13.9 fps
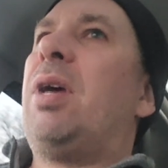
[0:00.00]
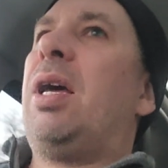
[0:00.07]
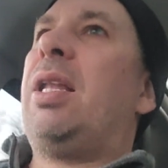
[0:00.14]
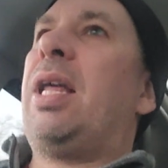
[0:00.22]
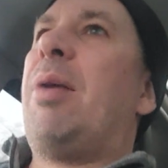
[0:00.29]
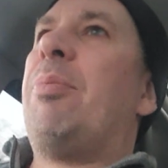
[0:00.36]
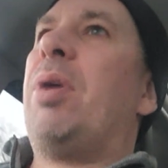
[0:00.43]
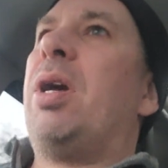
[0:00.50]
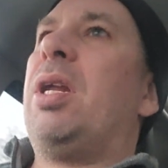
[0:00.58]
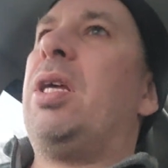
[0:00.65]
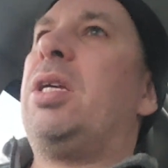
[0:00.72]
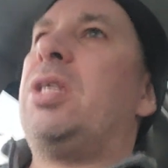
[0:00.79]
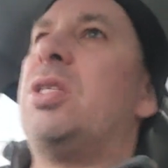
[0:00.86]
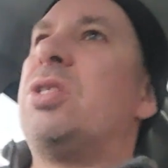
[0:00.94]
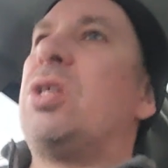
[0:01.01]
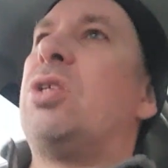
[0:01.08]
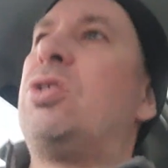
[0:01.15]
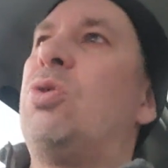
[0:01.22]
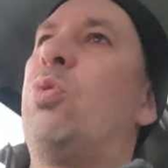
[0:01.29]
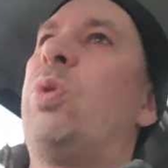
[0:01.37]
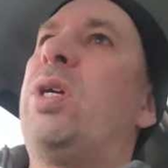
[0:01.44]
And that money is
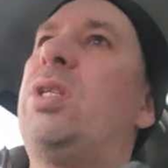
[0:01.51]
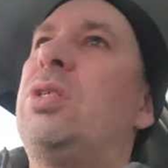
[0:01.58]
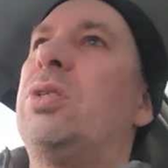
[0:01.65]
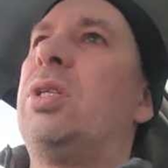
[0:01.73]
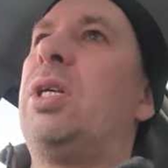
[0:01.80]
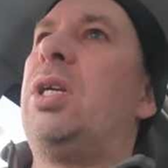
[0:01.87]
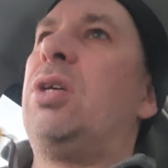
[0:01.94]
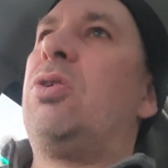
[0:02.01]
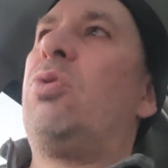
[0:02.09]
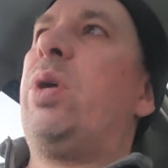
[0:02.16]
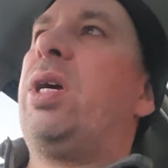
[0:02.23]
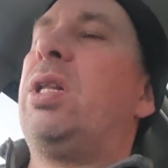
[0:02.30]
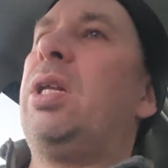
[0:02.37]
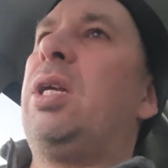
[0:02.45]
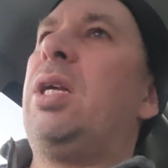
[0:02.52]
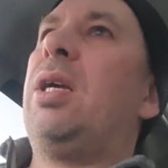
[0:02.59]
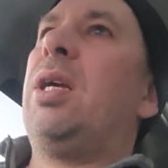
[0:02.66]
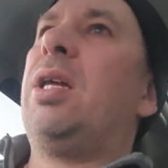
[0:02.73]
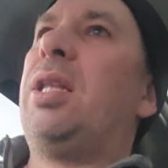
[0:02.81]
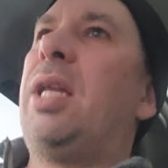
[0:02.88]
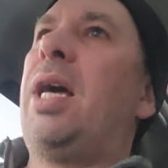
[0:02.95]
dwindling quickly,
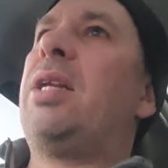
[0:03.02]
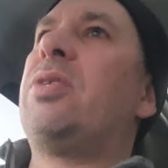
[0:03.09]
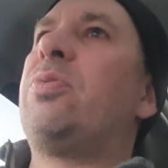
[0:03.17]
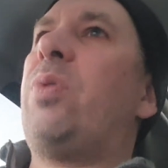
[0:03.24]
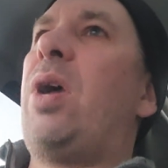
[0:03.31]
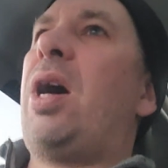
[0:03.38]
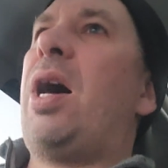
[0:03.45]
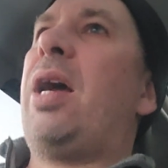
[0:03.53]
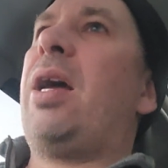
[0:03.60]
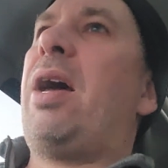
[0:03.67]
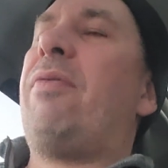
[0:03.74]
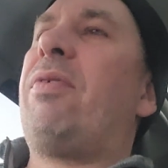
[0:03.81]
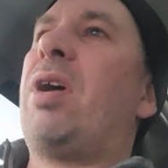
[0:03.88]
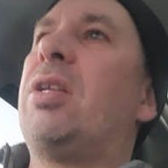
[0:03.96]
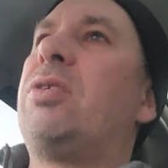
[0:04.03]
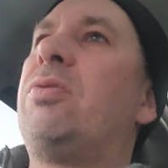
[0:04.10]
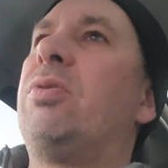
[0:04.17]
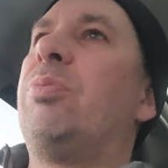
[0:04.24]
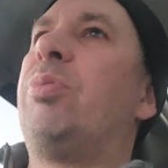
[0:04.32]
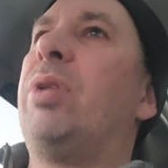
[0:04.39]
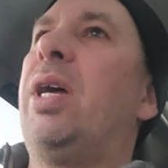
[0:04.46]
and that is why I've got to
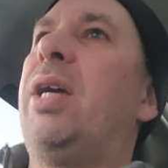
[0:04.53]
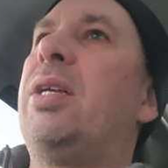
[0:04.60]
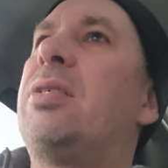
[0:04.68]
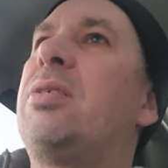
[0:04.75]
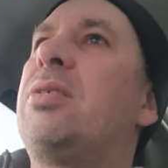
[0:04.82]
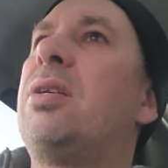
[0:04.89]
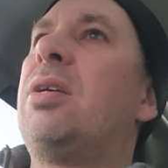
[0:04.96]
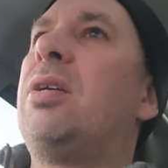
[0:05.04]
replace.